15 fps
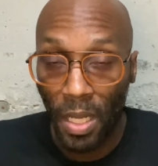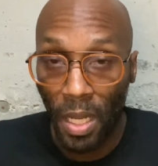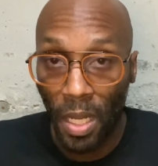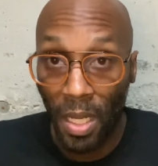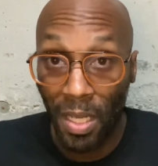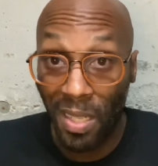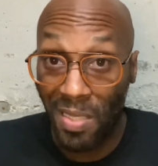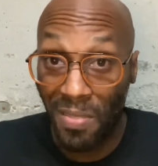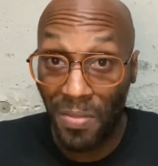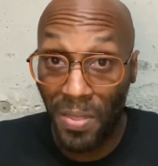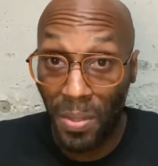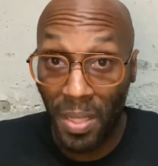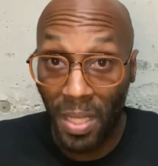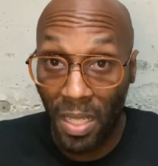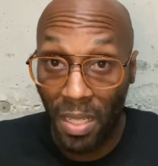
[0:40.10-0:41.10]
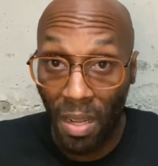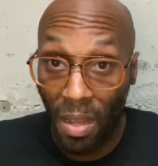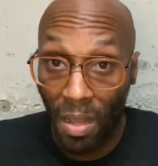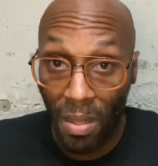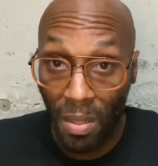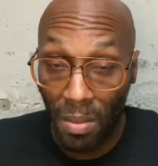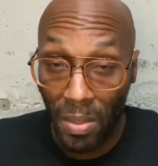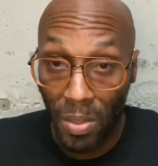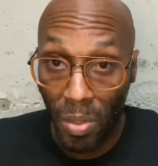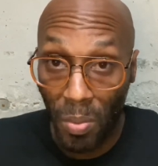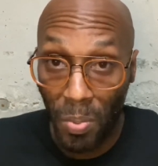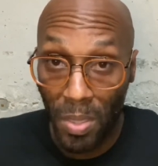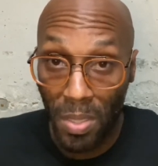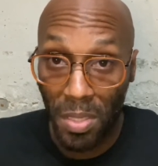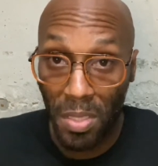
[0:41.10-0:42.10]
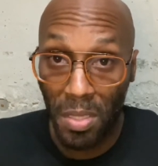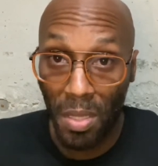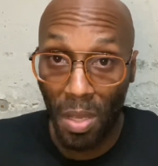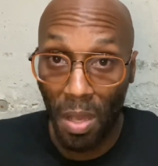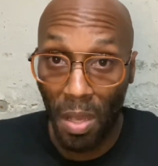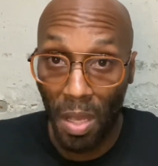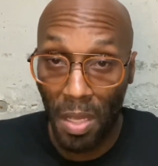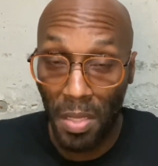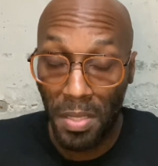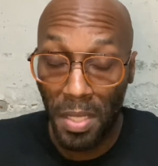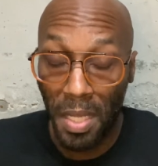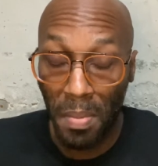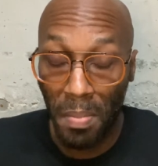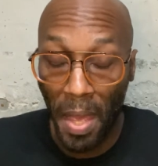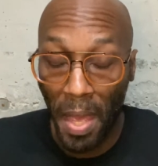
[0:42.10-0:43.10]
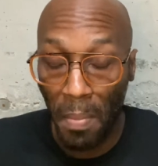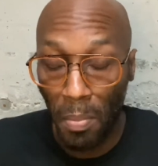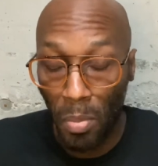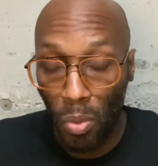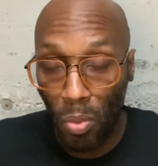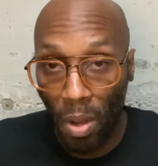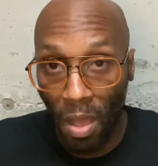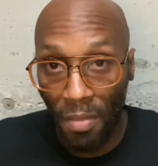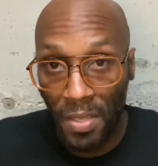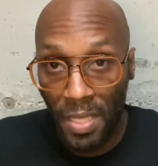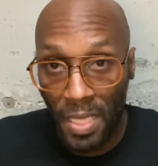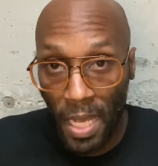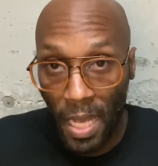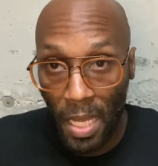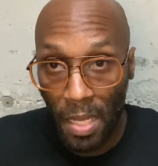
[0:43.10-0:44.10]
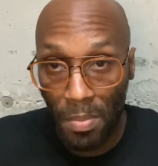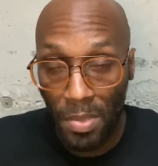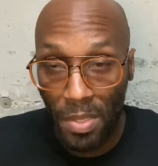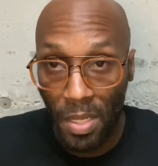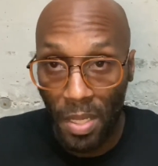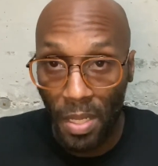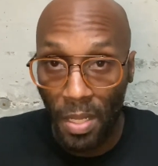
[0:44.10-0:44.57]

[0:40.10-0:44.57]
uh, it doesn't feel good at all. You know, it puts us in a bad mood oftentimes.